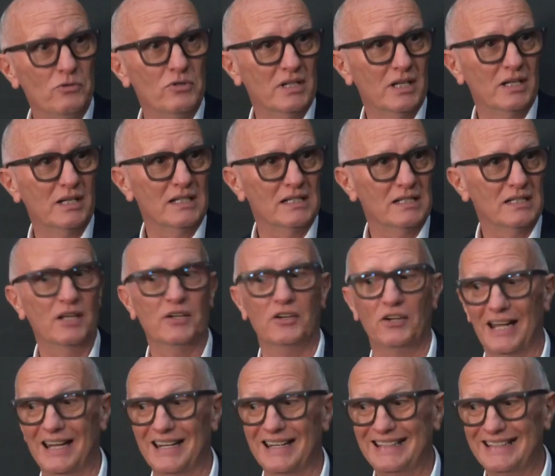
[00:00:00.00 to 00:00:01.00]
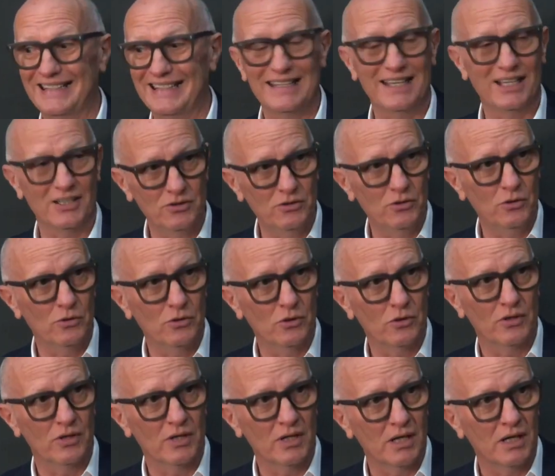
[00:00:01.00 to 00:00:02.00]
city centre and indeed that new
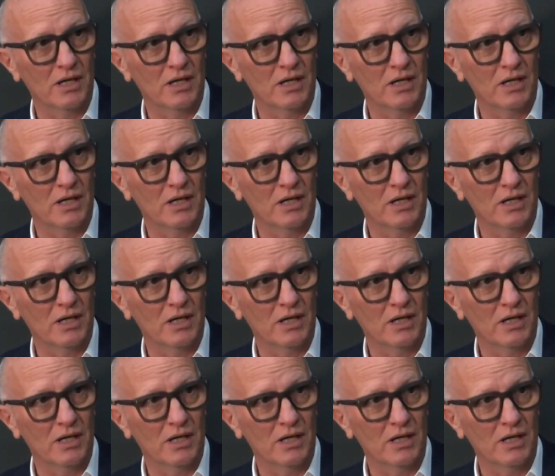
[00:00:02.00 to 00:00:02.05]
Northern